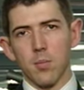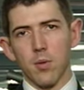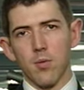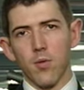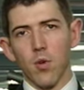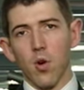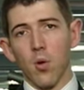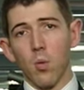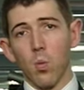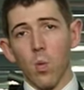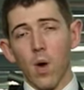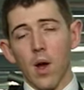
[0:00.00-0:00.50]

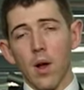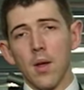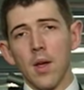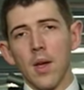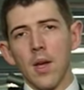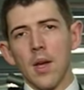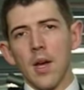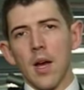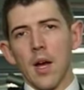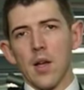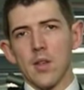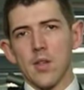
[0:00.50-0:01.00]
perform well,
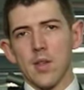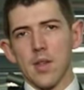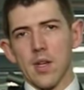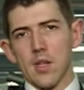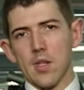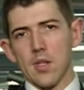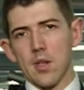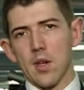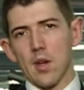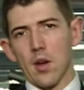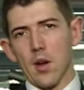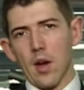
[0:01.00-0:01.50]
and so
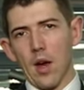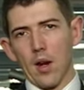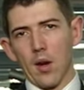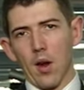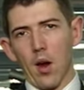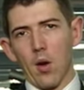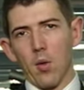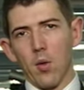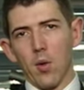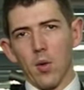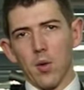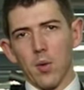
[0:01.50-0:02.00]
that's a
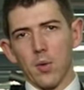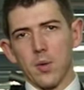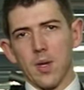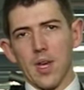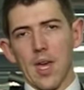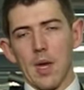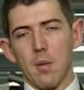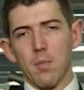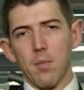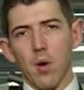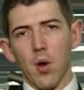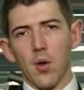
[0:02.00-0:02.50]
real
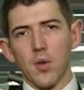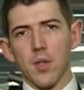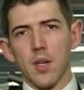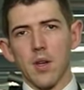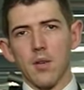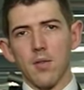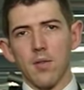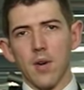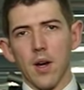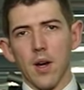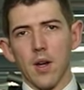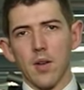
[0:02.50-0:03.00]
key
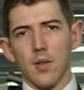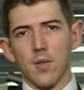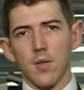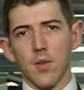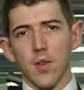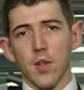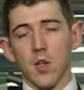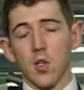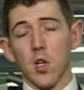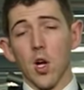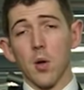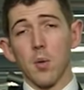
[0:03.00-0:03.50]
positive for
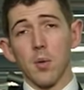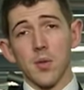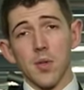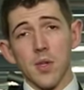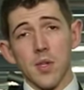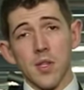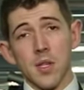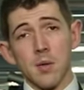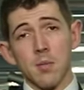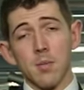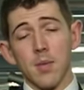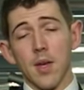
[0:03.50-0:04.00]
the global
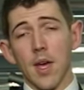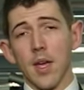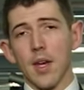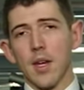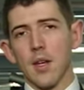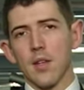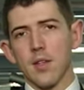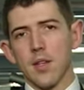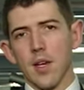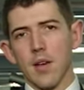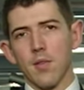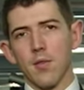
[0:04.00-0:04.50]
system, and
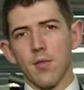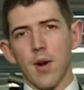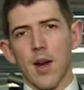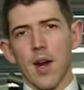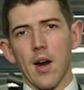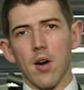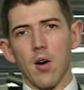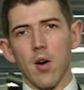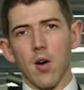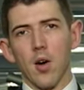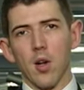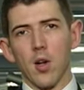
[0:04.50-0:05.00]
indeed for
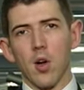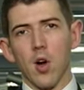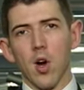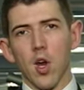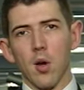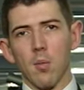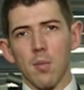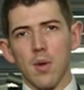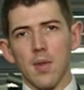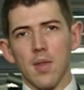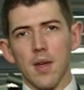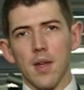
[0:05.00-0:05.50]
our own
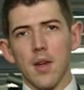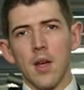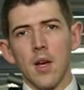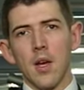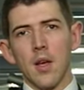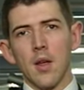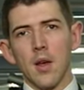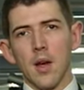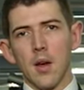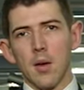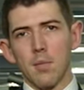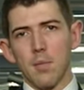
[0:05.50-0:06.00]
economy, that
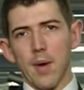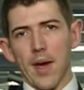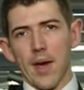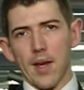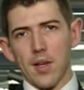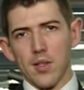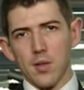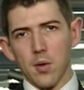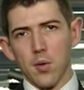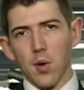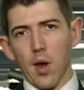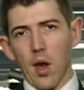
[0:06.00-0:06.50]

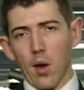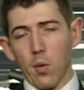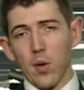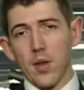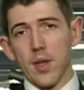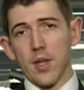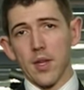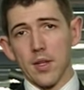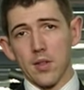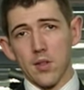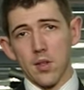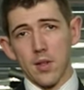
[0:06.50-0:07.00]
banks are
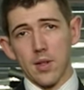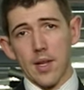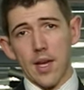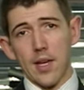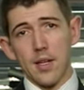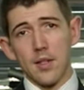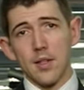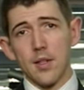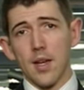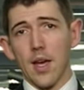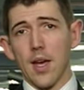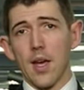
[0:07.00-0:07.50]
willing to
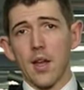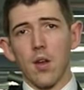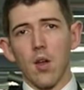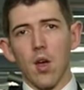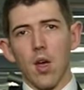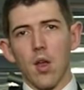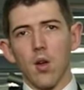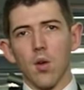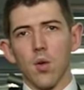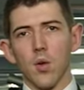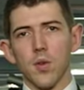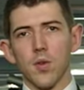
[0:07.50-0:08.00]
lend,
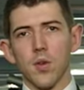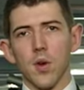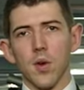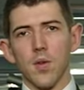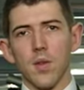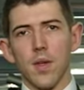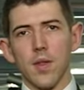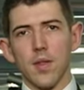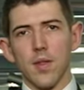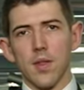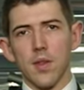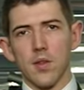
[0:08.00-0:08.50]
and also
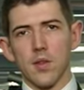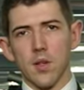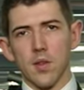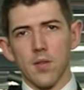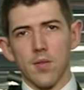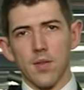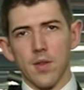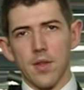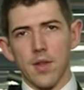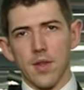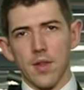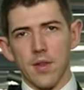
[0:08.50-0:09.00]
that
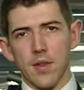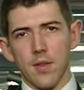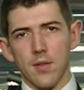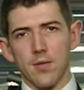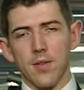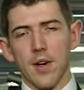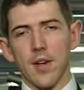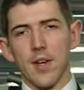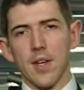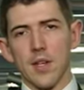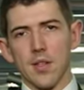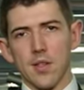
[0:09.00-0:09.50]
the
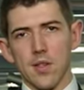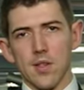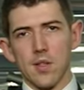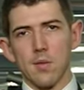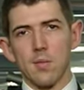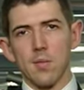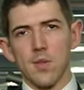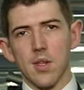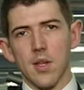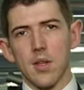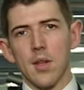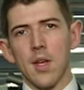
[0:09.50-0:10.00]
funding
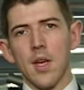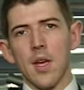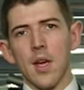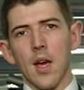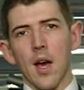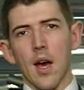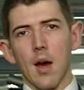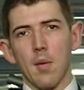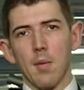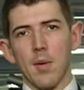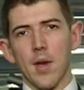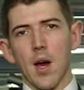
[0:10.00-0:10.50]
systems that
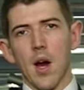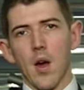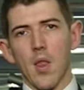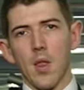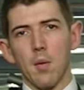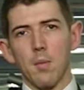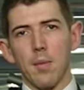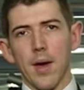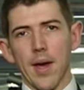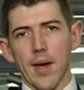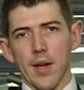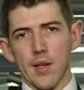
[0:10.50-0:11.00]
are behind
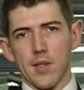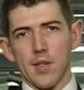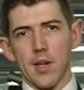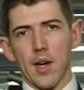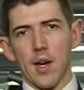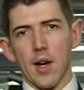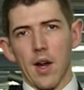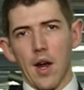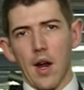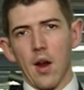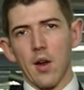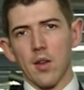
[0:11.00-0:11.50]
the banks
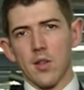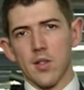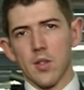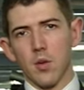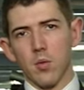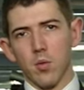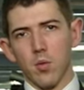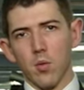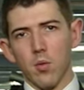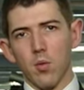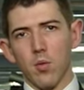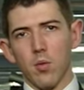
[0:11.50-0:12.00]
are
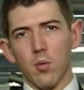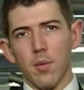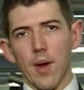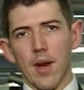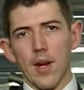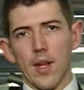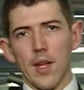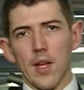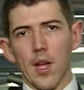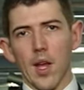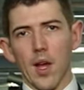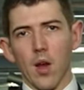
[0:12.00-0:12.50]
still
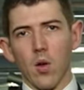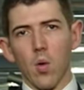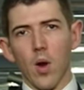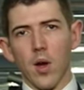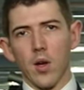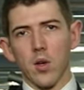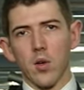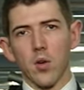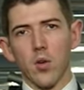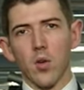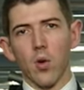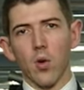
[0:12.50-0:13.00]
remaining in
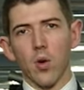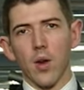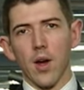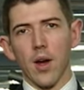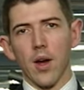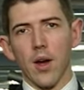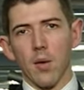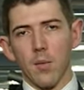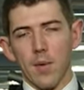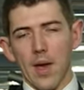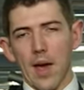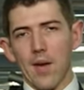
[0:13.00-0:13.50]
quite good order,
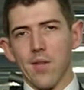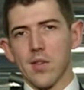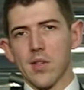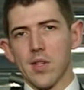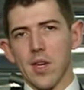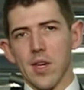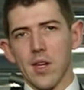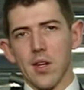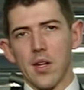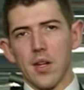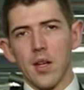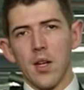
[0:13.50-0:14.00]
and we haven't
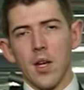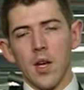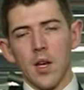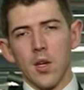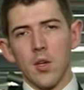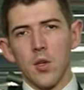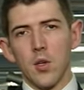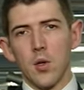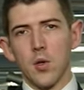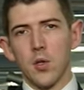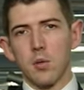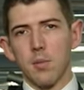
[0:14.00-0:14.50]
seen
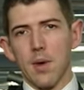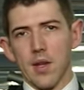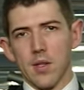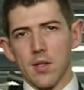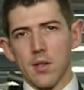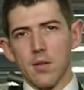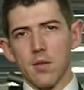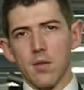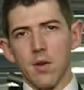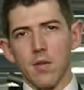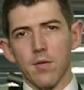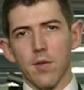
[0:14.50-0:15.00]
huge amounts
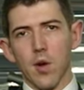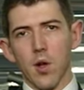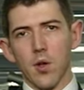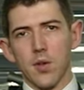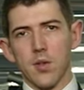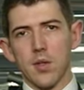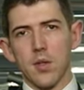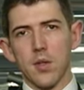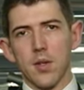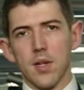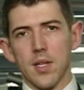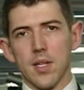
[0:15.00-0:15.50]
of
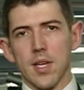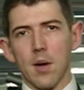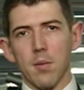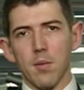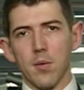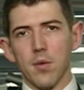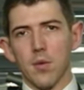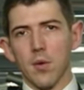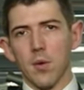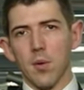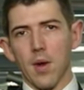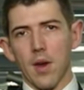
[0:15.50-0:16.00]
volatility
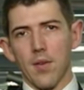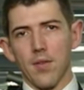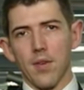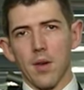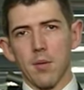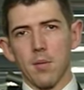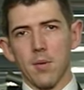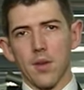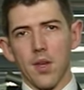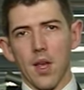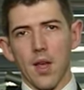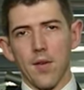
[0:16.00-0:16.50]
come through
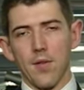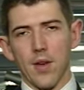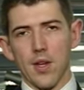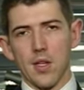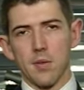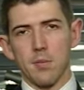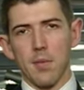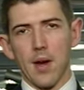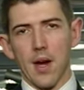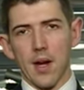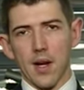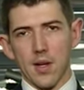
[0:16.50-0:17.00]

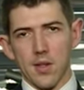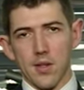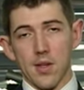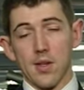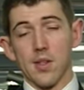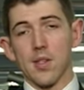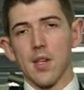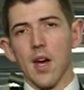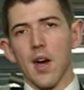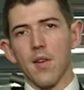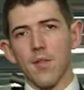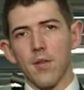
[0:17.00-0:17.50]
FX markets
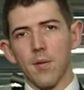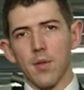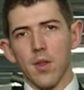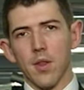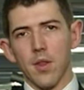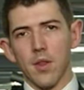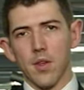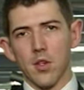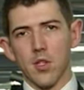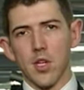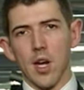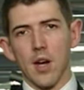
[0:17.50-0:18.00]
aside from
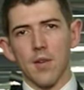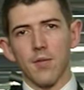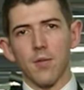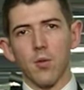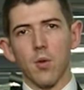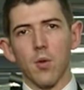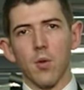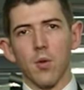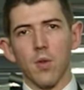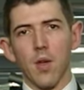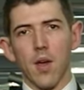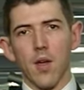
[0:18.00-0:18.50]
the sharp
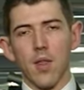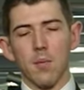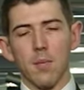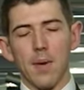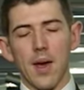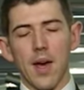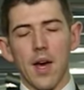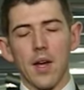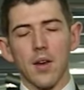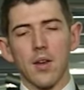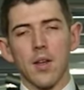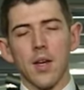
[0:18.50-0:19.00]
fall in the
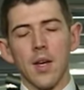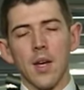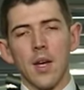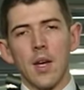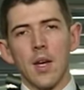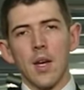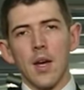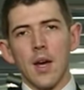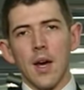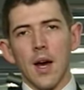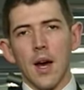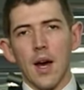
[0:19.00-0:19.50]
pound.
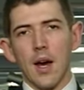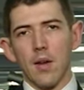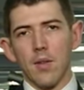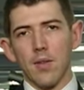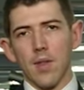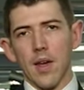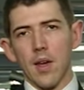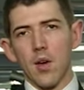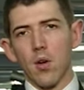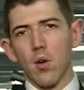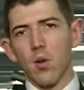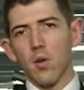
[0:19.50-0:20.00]

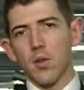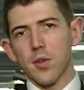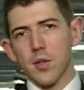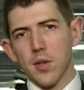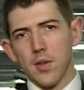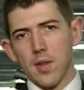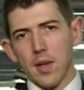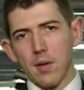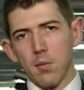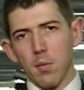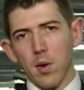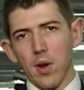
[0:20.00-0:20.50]
They also
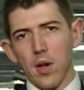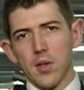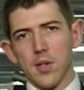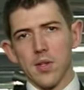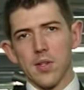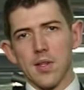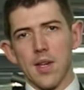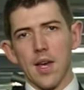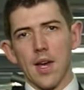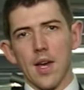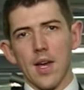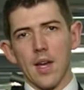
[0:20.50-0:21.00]
then went on to
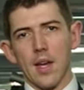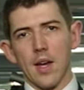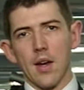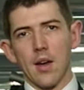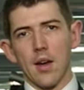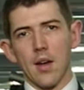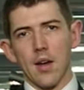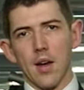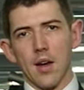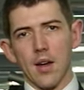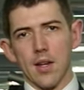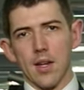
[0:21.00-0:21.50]
say,
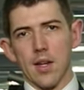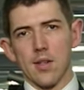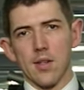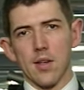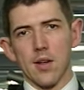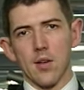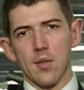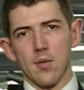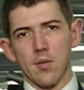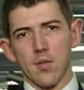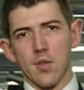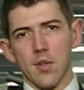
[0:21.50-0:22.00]

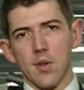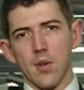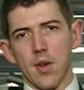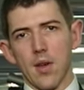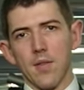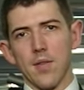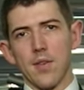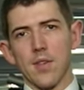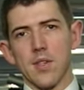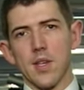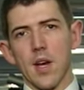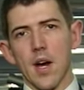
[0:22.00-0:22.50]
to
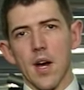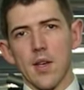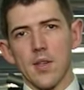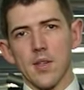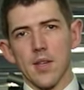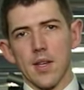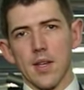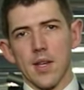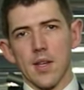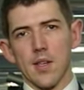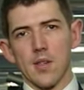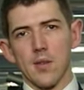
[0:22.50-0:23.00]
emphasise,
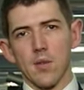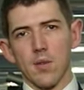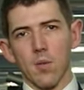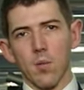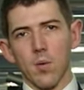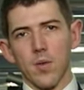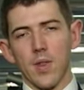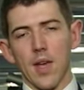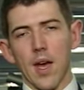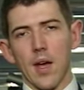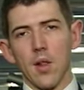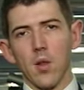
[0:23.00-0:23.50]

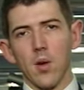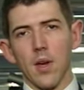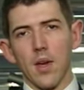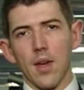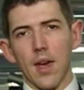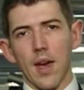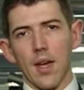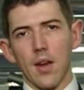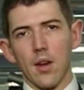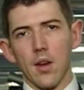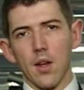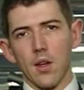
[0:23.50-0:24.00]
what they are
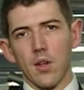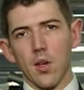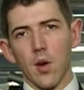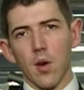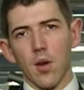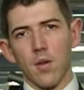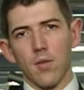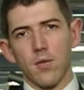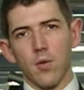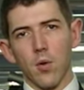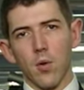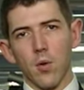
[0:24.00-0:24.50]
looking at
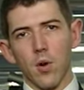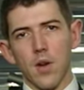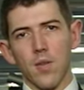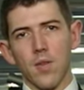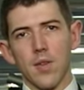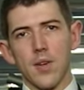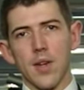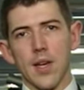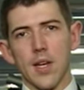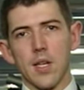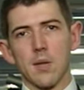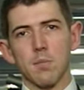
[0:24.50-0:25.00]
going forward over
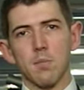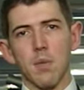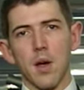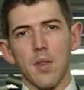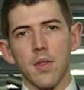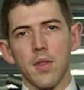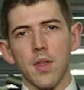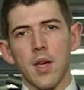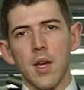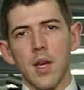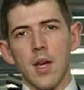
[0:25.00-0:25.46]
the next month,